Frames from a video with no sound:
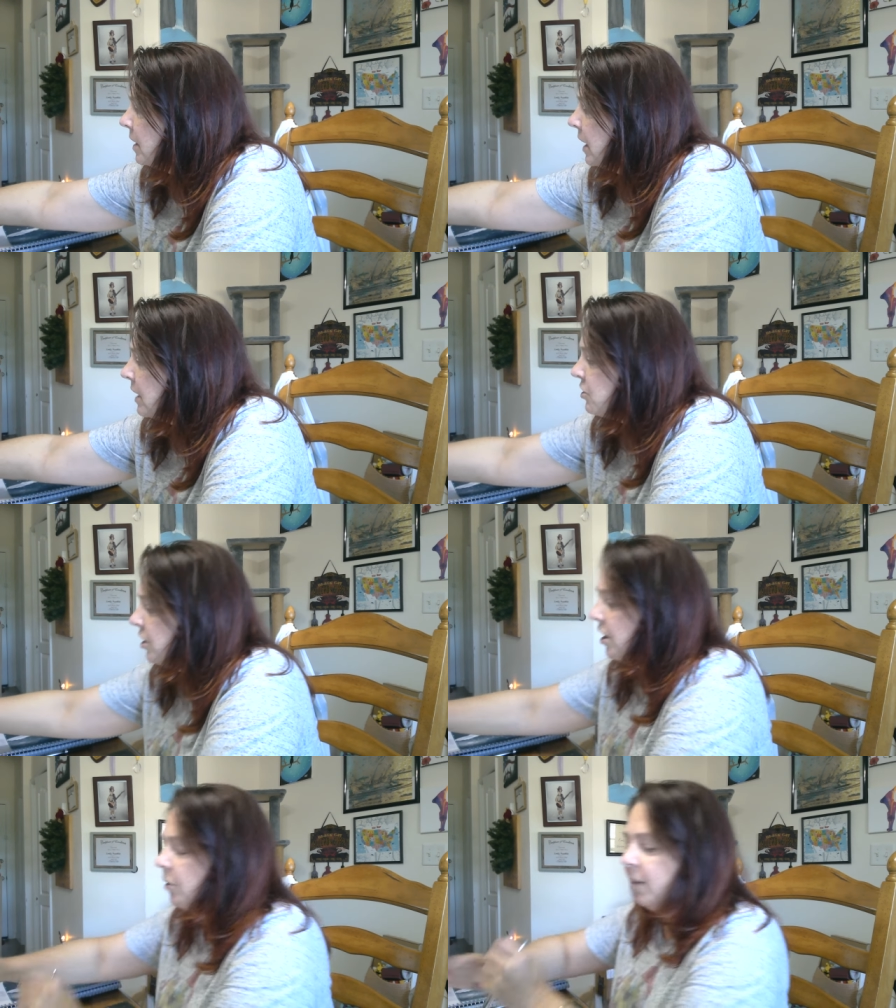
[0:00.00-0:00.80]

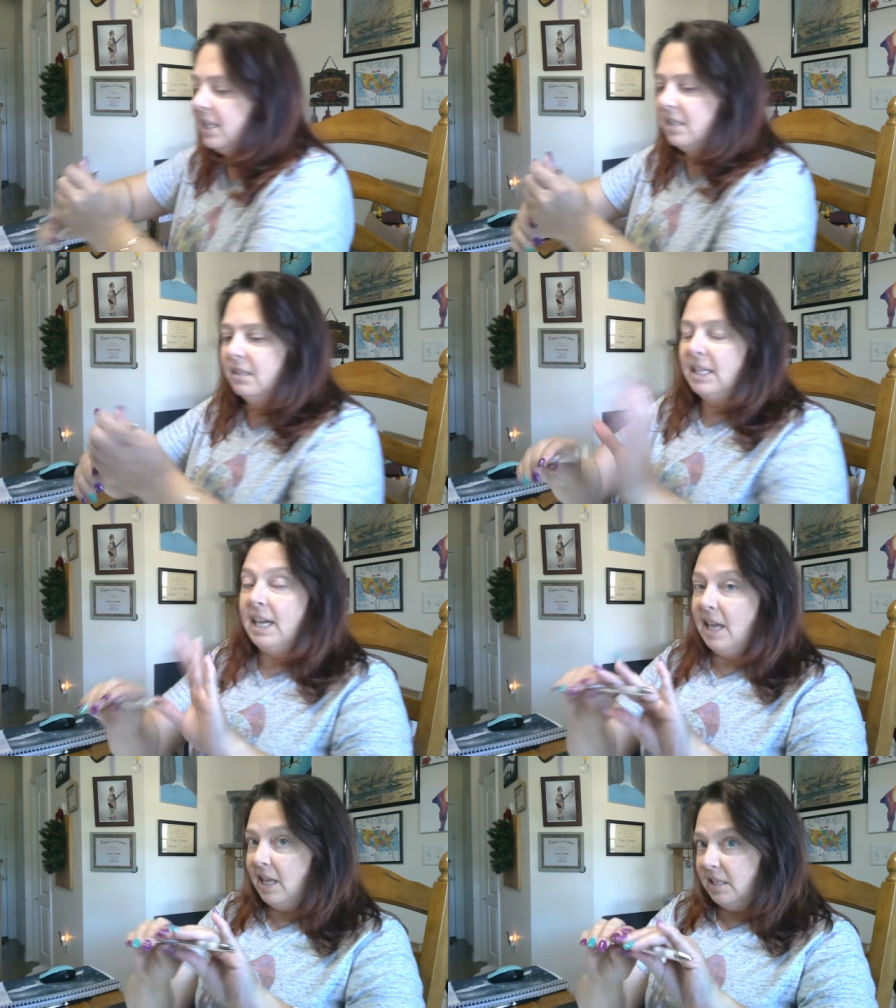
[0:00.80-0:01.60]
Actually, I'll wait till the
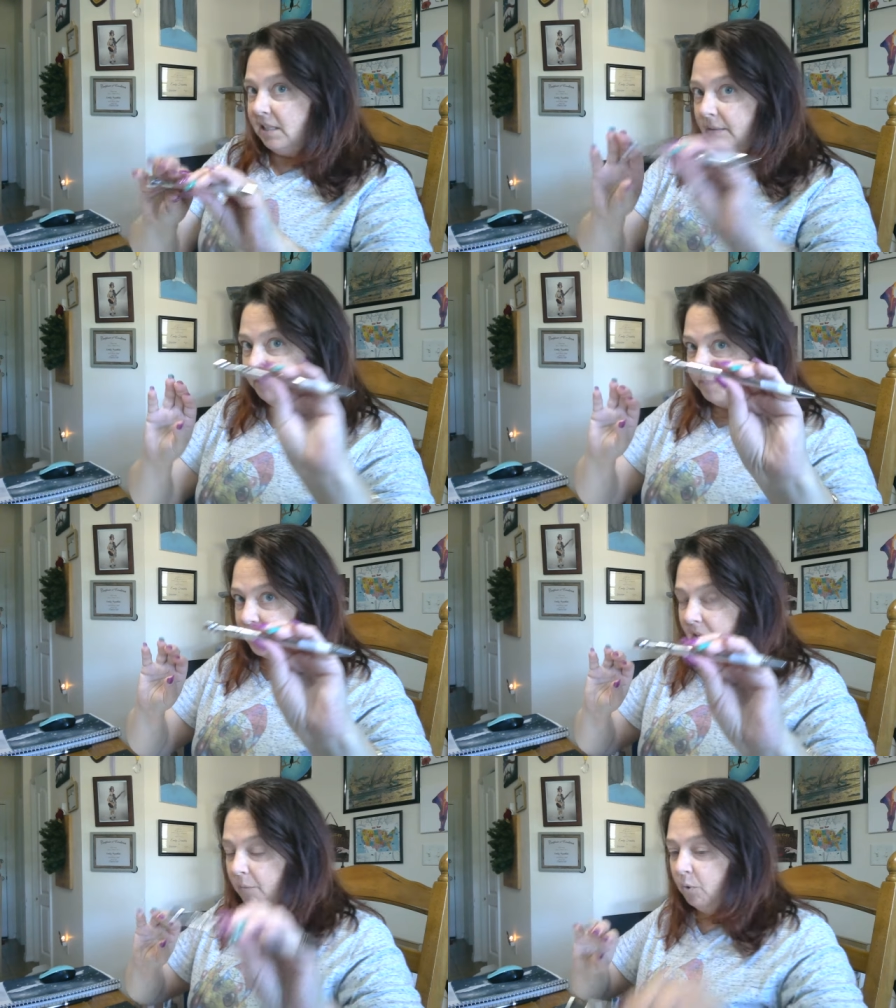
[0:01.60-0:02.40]
end
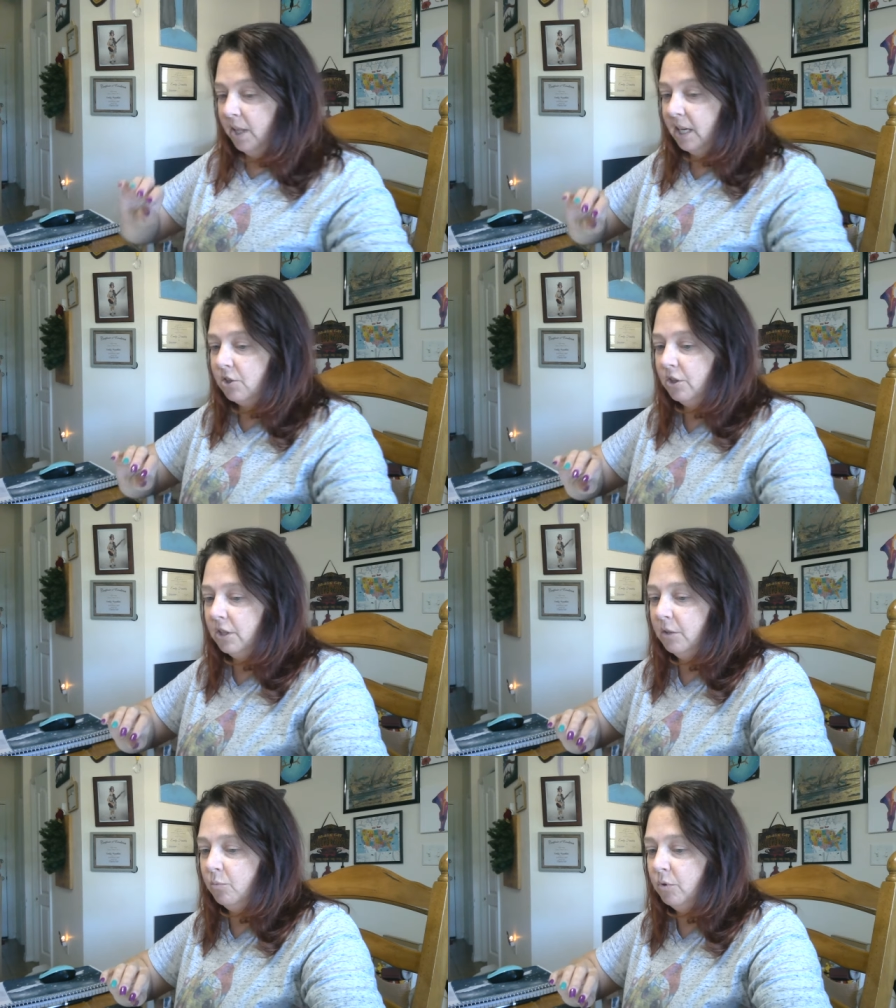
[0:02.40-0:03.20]
and we'll
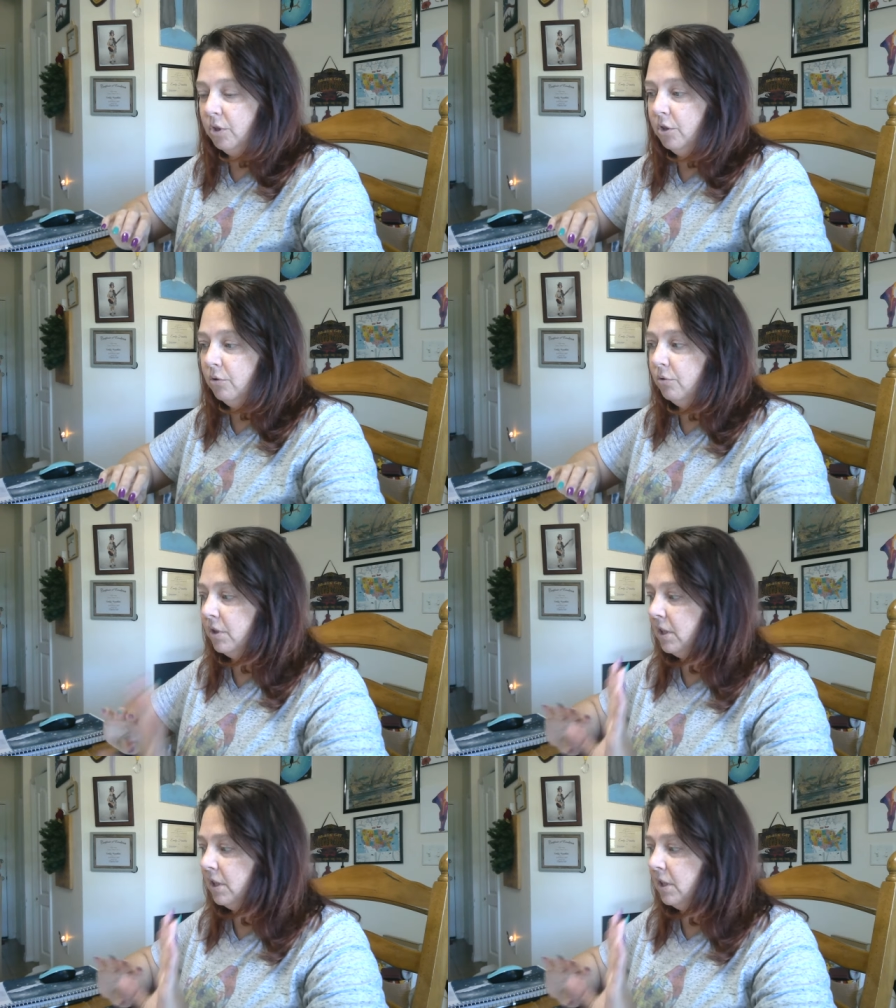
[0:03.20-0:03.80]
actually, we'll use,